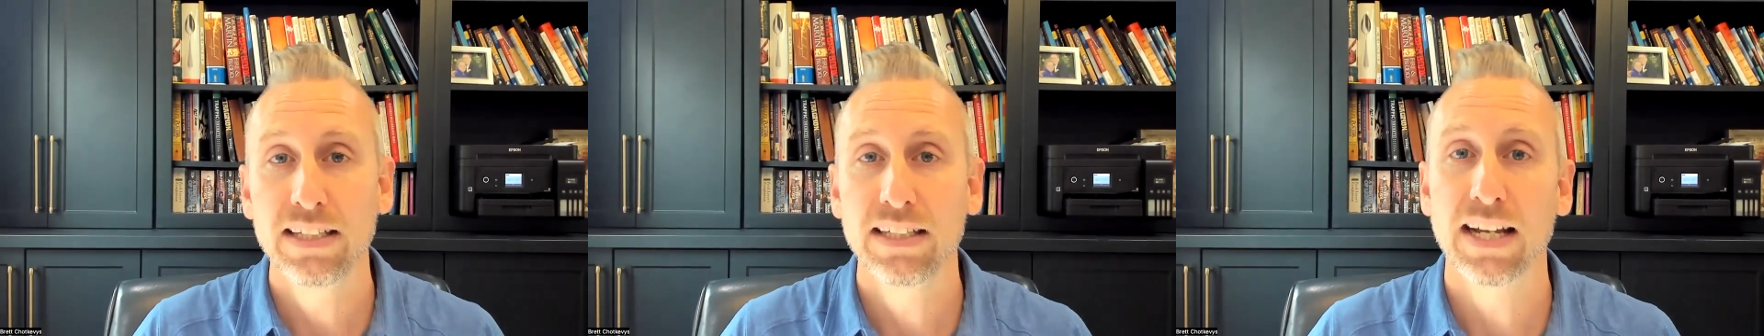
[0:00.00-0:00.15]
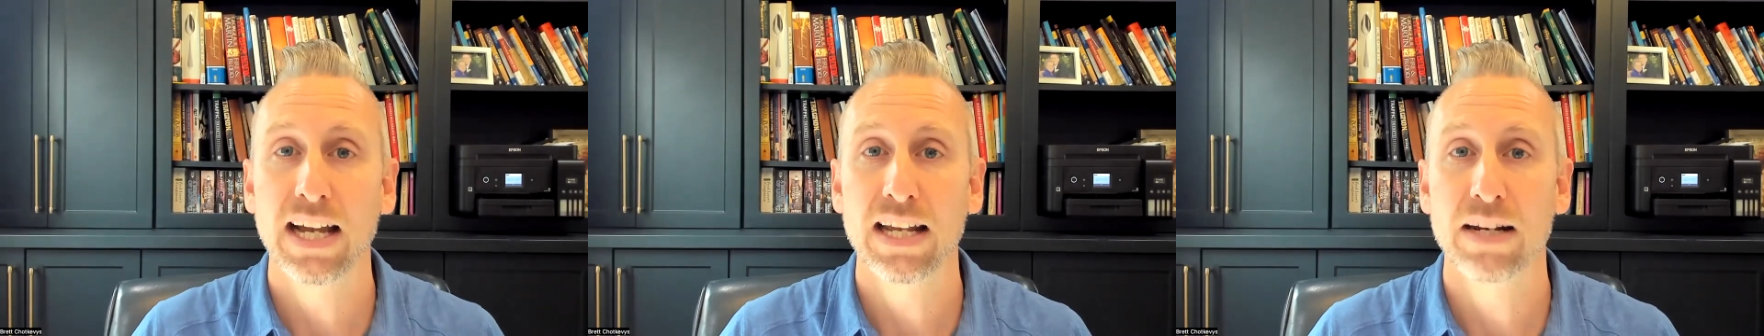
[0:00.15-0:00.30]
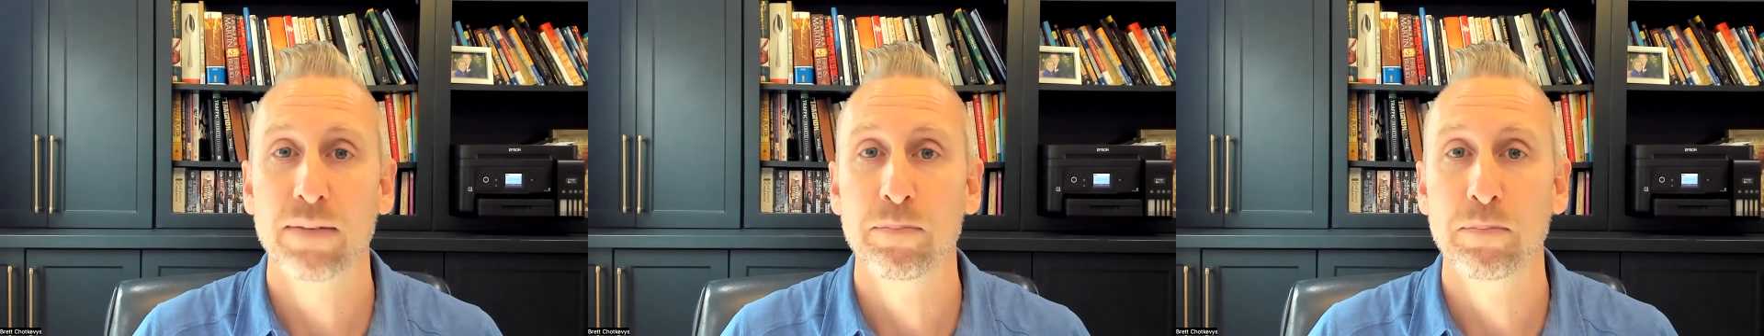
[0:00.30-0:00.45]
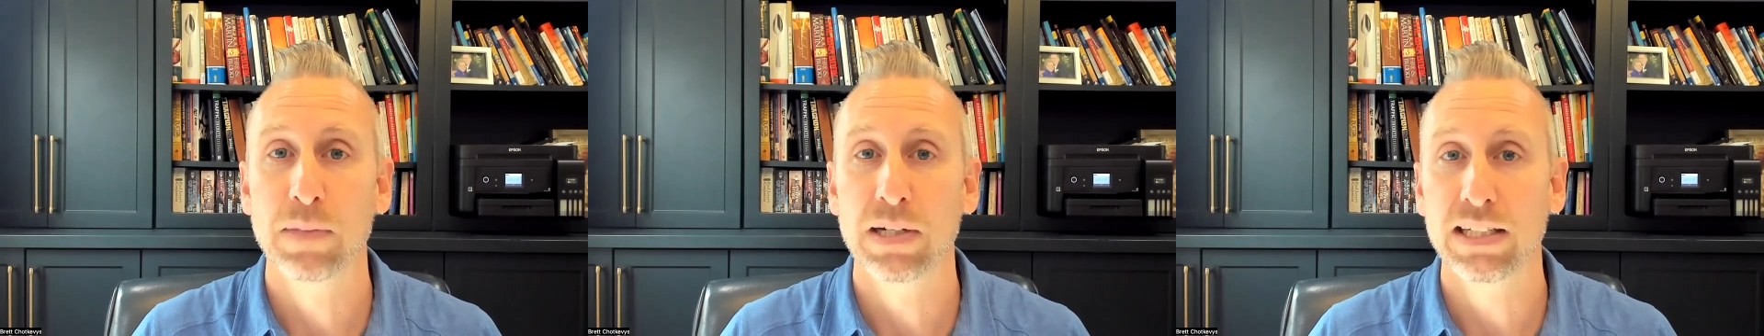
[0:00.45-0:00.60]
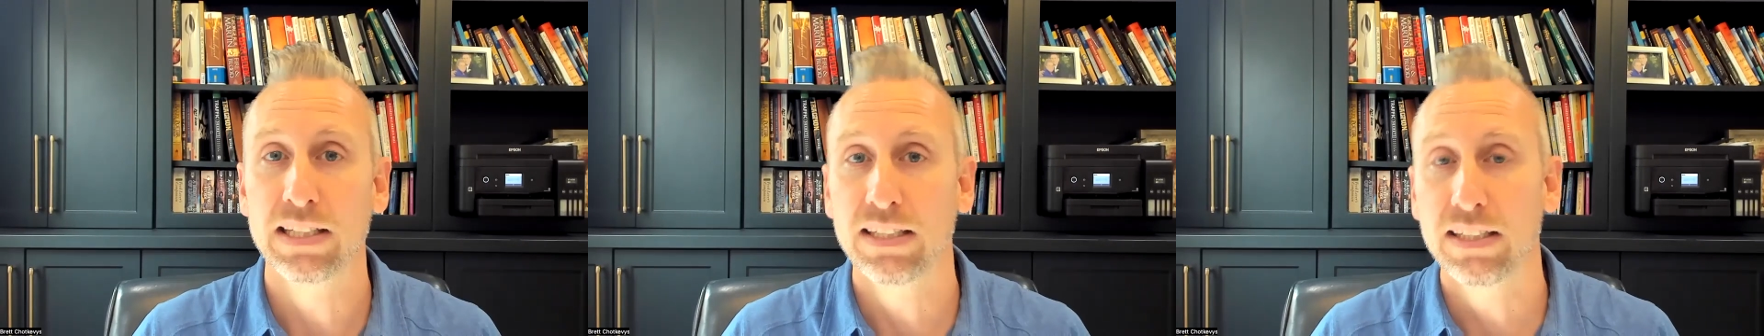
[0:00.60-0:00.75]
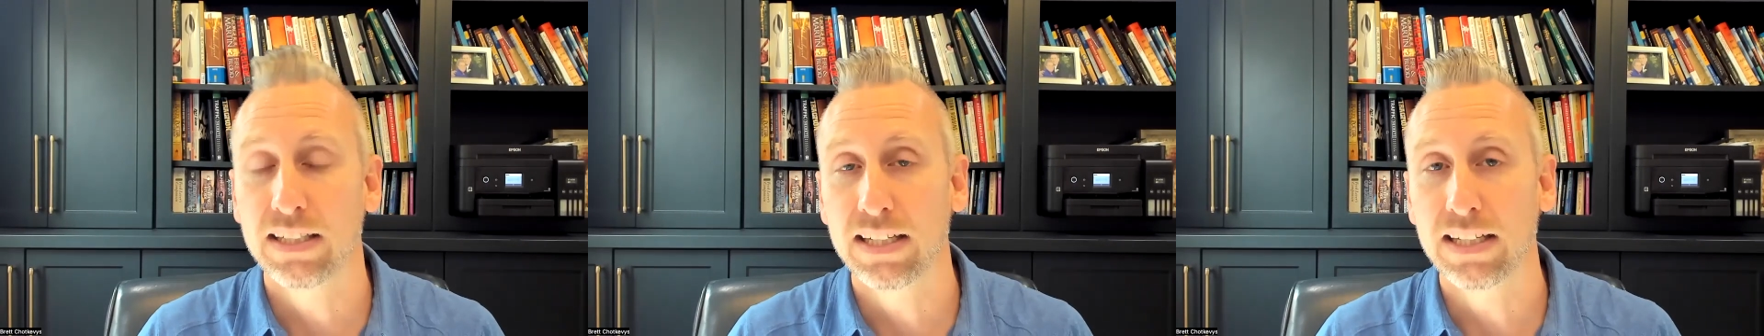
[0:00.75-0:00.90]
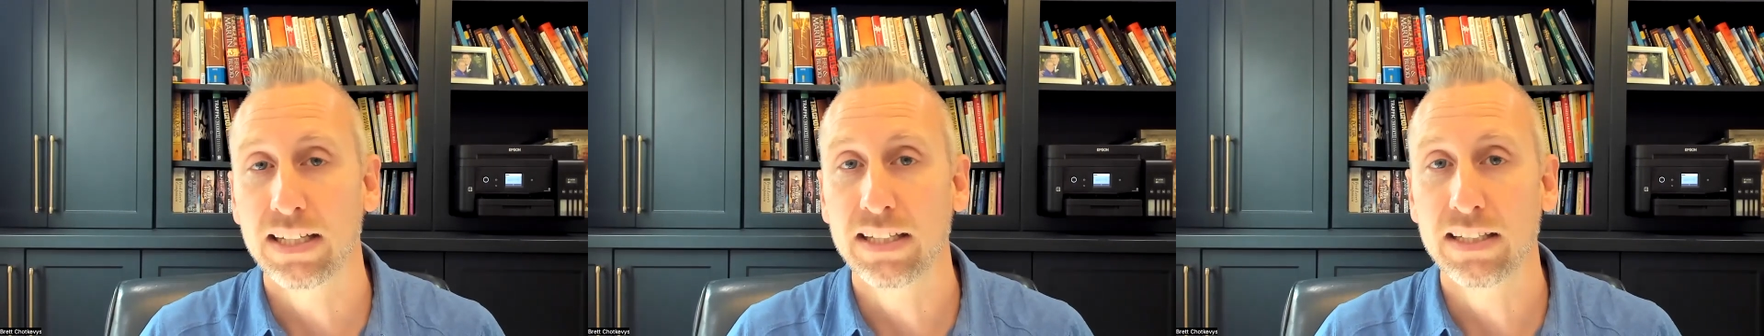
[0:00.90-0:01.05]
kind of
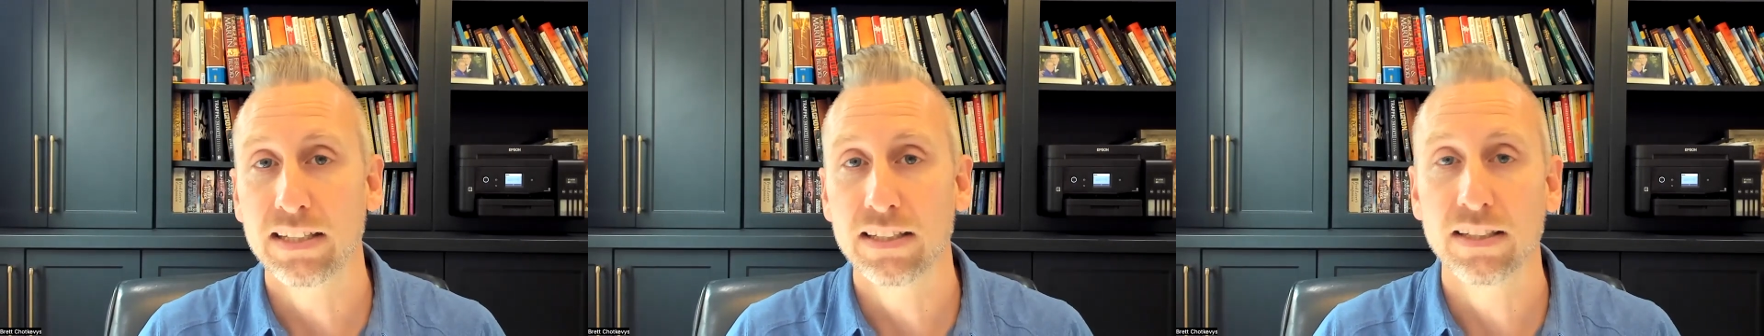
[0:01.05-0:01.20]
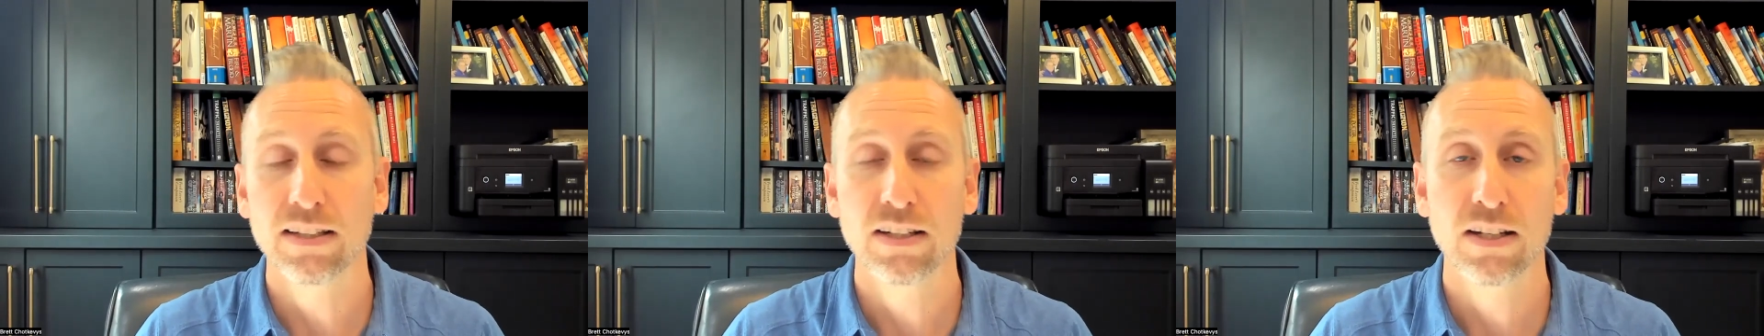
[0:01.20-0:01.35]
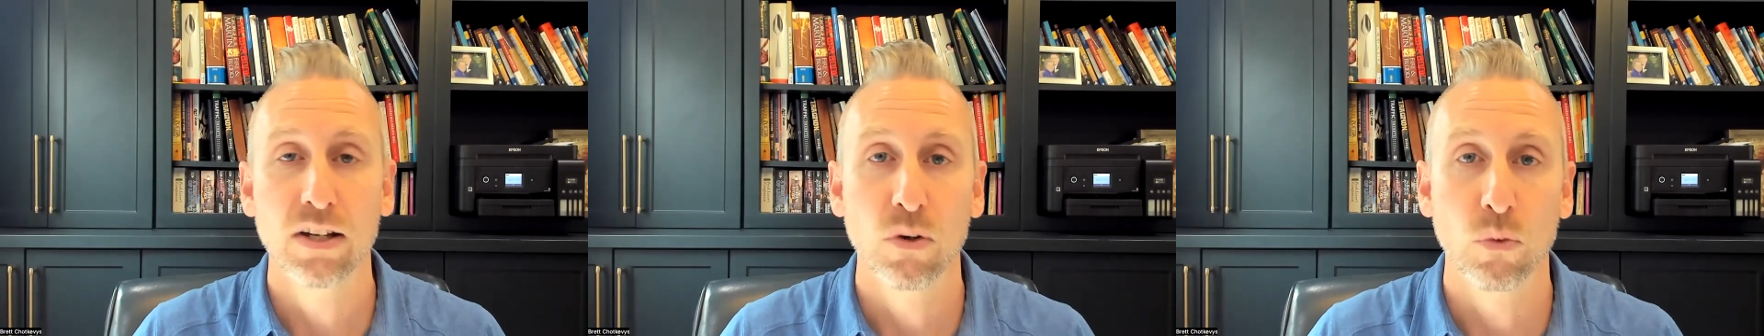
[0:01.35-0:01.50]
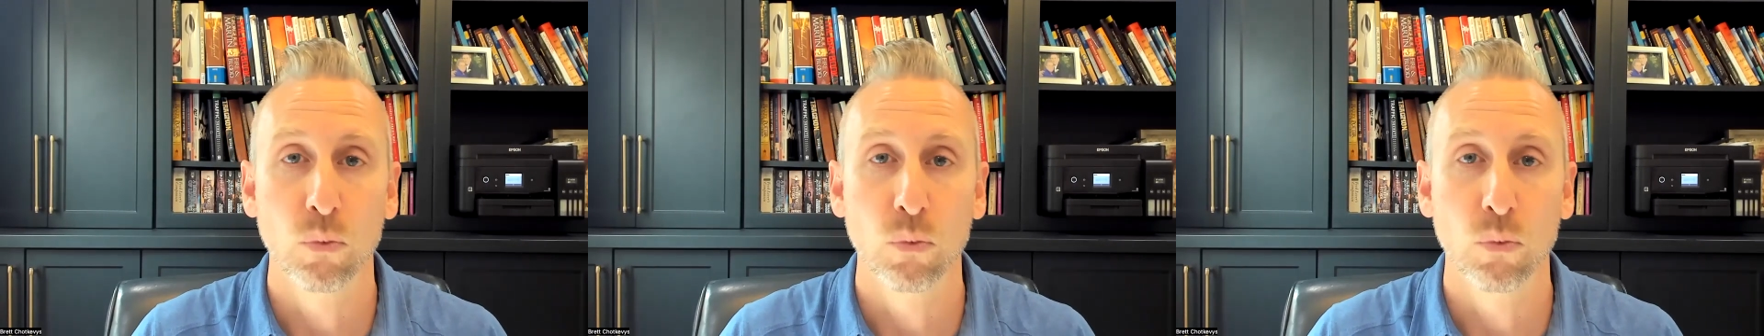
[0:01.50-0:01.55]
money in